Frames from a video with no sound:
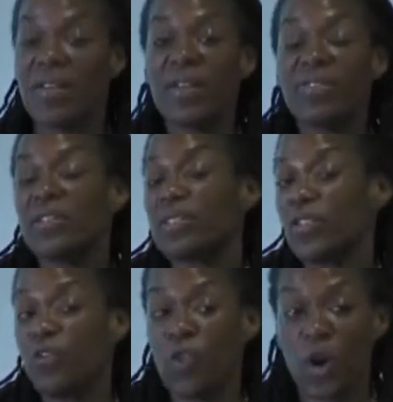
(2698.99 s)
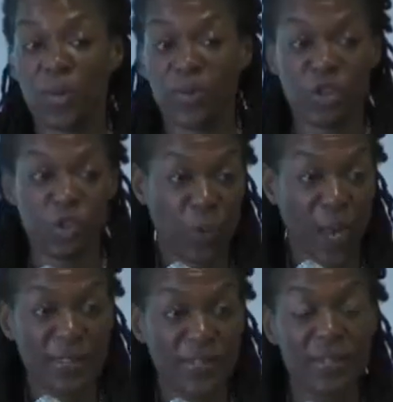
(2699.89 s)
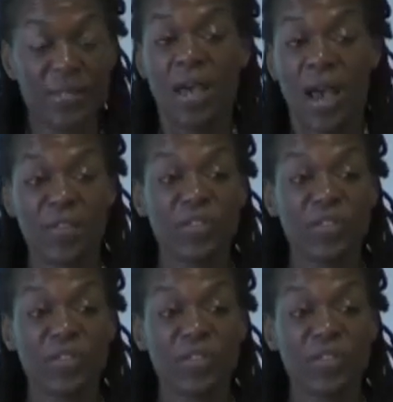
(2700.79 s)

that this is a form of stress, and